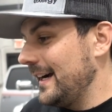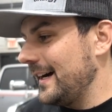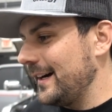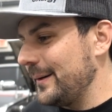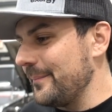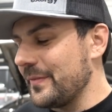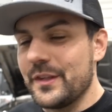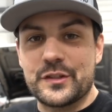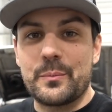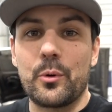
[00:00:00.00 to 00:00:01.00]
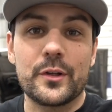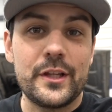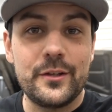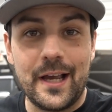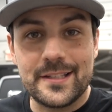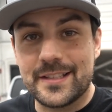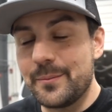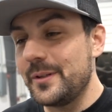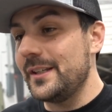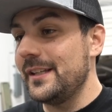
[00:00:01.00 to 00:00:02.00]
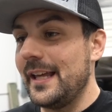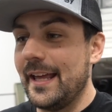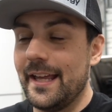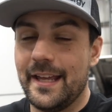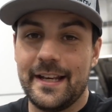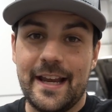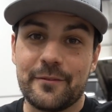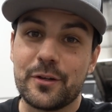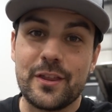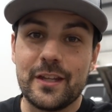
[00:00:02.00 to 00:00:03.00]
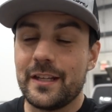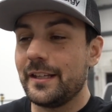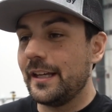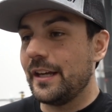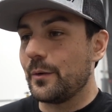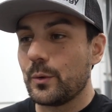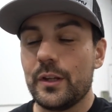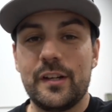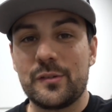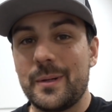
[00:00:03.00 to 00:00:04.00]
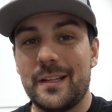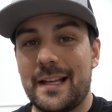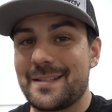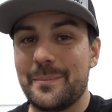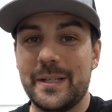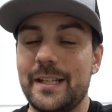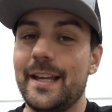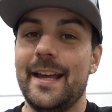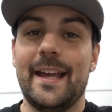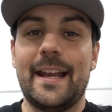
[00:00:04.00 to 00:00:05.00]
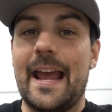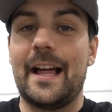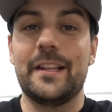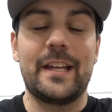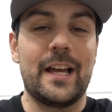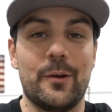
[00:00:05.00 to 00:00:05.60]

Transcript: The support that you guys give me and everything, it really does mean a lot to me and Allie.